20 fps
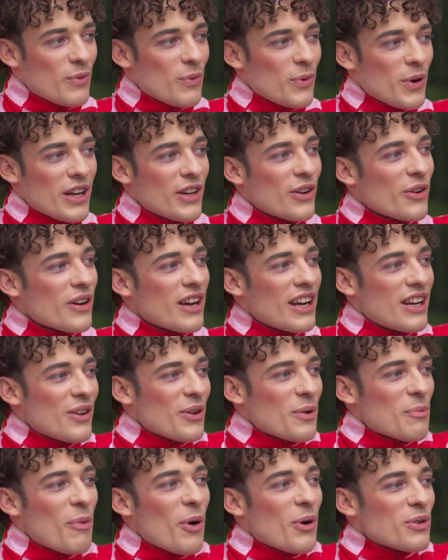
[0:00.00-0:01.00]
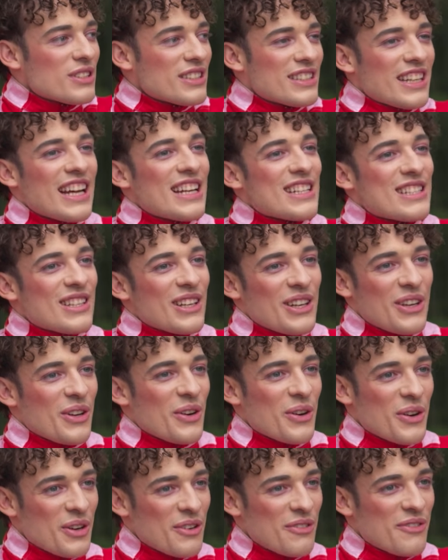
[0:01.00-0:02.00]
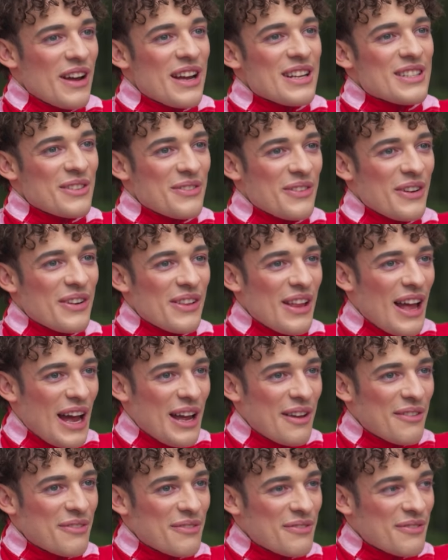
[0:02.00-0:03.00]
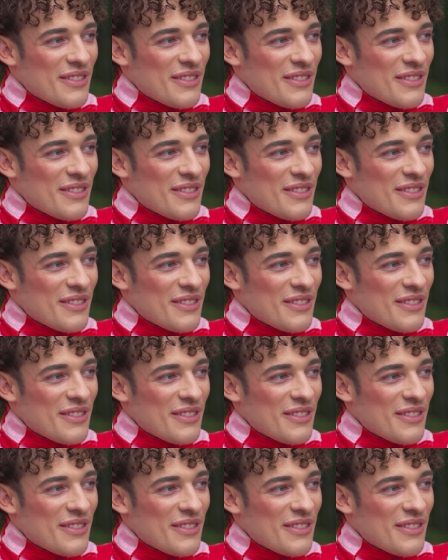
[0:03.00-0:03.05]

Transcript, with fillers: when you're in your most insecure phase of your life,